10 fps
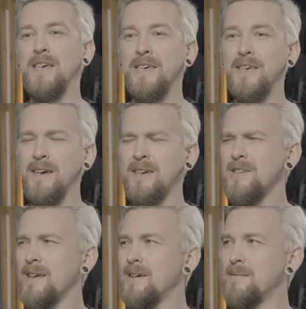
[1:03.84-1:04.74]

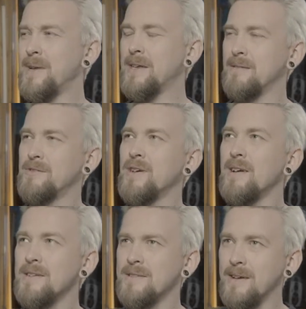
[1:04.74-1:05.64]
actually I met
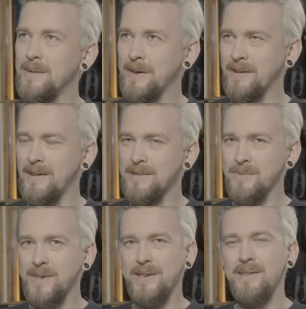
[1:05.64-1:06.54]
Charlie Steinberg
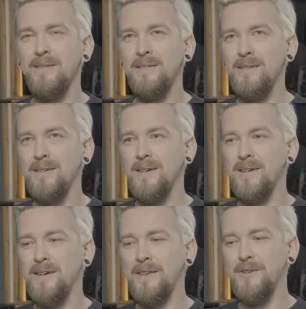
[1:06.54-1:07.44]
last week
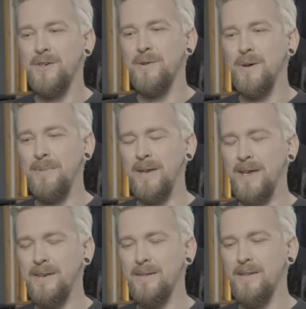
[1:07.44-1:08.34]
at a show I
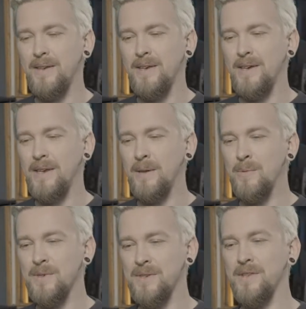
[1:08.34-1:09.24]
played, and he
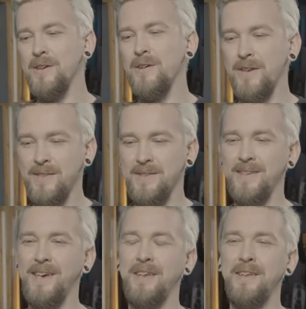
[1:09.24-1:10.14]
was in the audience.
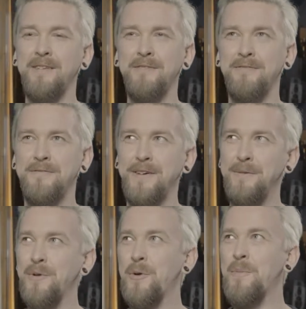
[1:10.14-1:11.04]
Had a little
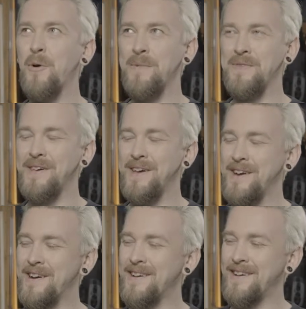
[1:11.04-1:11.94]
fanboy moment
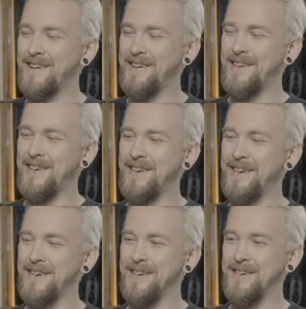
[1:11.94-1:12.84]
there.
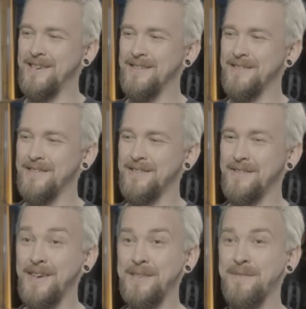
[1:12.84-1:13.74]

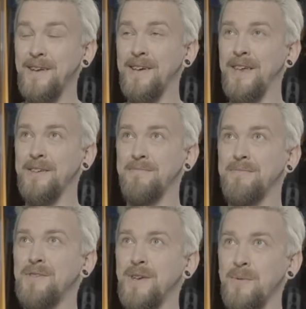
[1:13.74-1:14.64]
Nice fella, had a
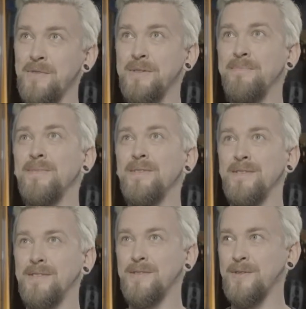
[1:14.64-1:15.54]
chat with him,
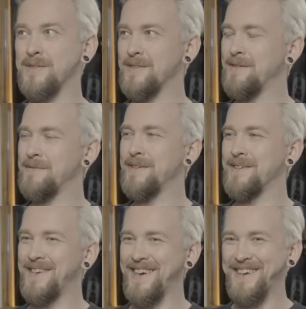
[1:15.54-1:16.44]
took a selfie.
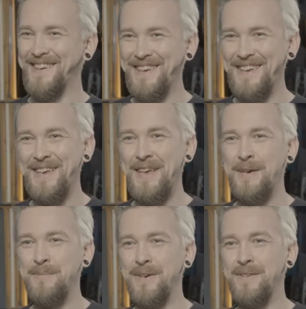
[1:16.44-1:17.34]

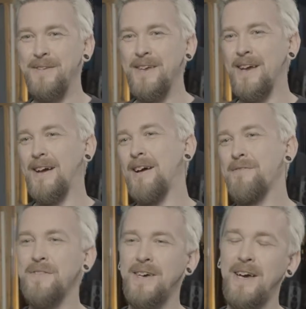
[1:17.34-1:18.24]
But yeah,
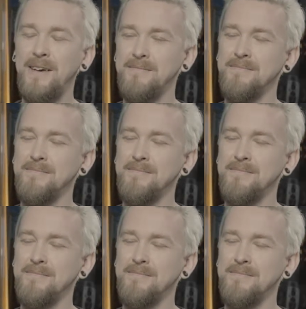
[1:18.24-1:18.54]
after that,